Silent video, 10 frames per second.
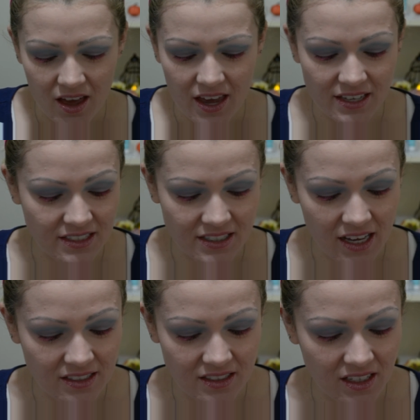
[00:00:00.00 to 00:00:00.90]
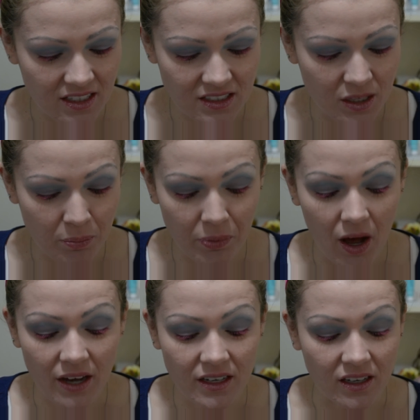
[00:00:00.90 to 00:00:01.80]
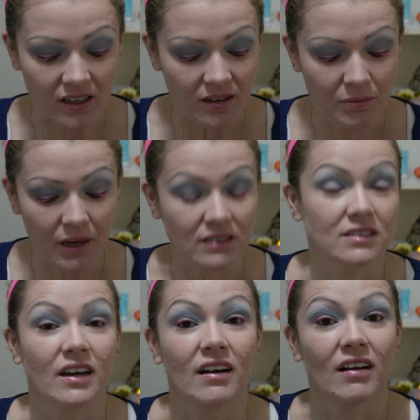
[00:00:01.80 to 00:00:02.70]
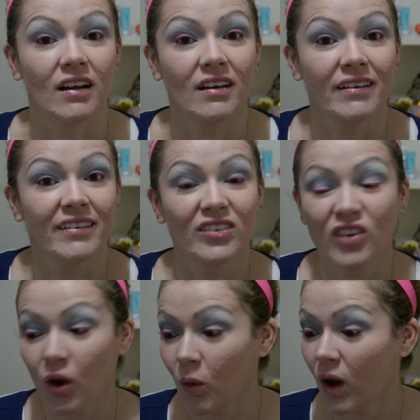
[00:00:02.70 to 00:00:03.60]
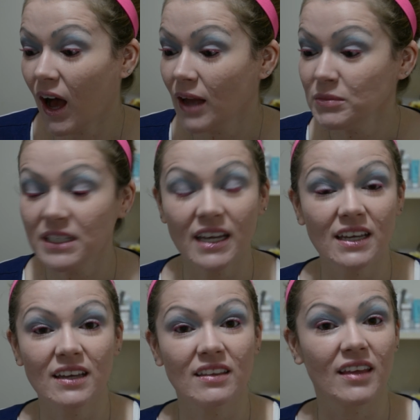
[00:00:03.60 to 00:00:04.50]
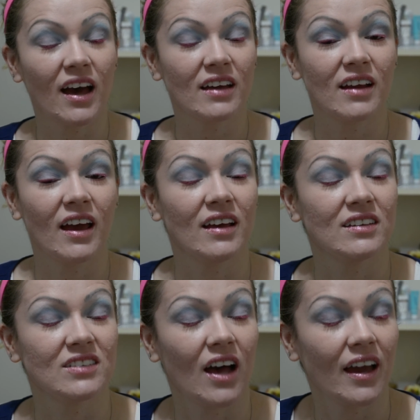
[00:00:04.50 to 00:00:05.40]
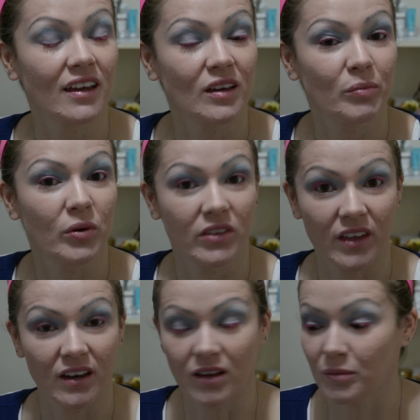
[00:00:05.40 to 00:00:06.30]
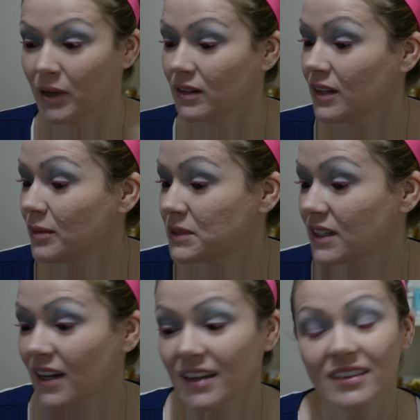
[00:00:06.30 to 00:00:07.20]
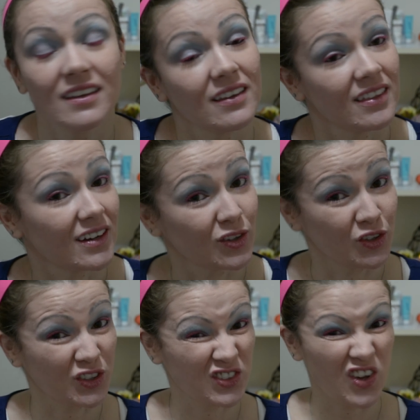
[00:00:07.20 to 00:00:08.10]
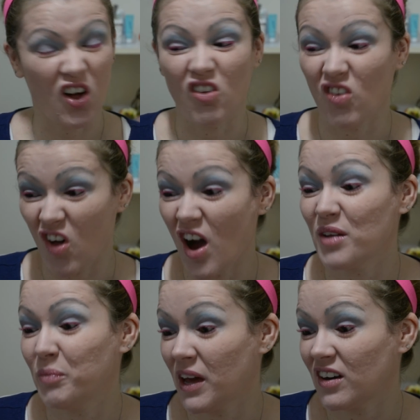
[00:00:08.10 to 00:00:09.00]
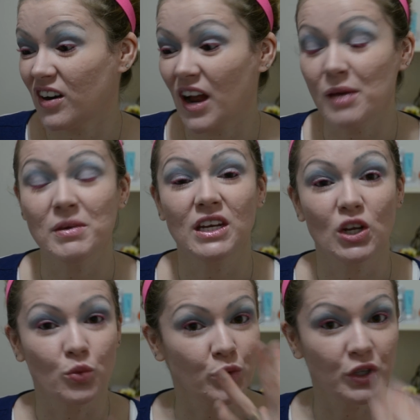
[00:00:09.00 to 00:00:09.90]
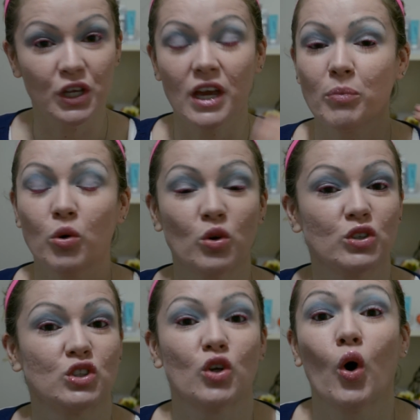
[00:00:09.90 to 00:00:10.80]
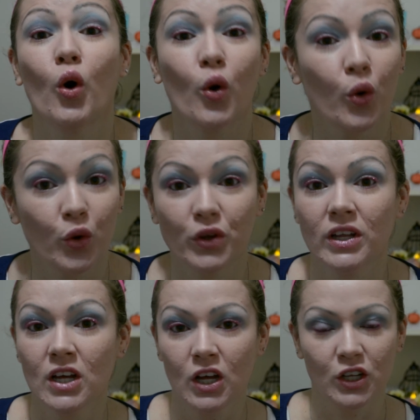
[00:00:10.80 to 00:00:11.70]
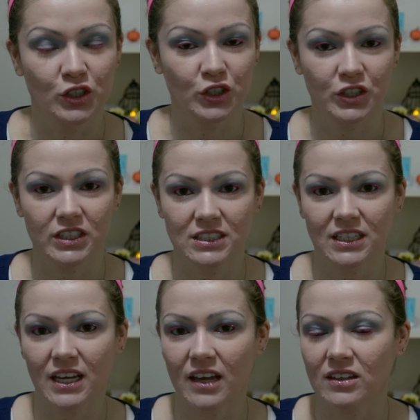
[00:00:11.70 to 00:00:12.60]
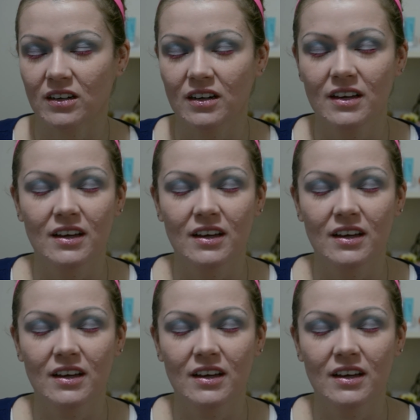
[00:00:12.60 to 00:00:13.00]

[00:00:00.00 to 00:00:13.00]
It says that it's a body mascara. So I'm taking that as I can put that on my lips and I think that it looks a lot better. I mean, it really pulls the whole look together.